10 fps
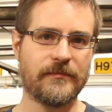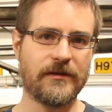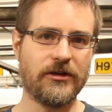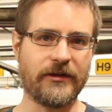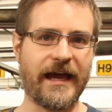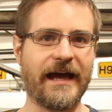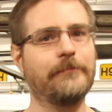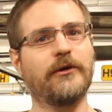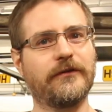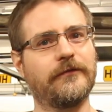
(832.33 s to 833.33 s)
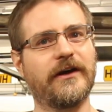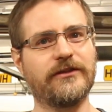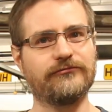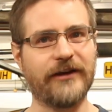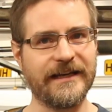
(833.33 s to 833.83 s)
look at modifying
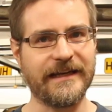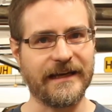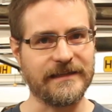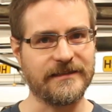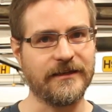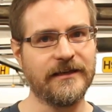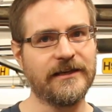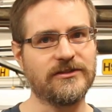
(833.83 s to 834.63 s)
the radiator